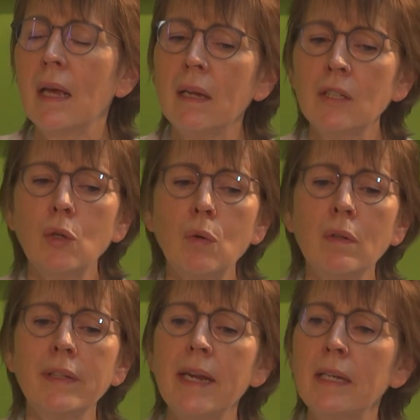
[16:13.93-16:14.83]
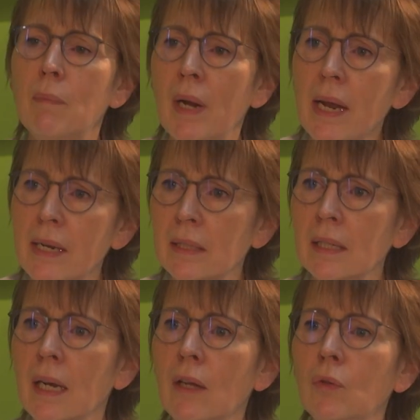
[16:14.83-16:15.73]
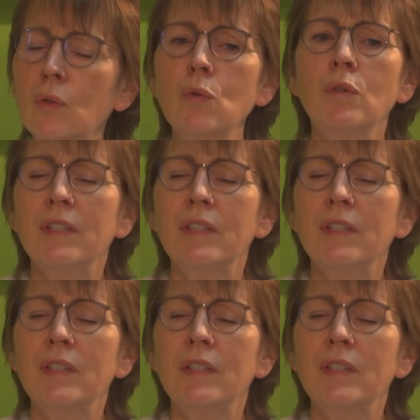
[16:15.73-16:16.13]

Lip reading: It's the role that it plays through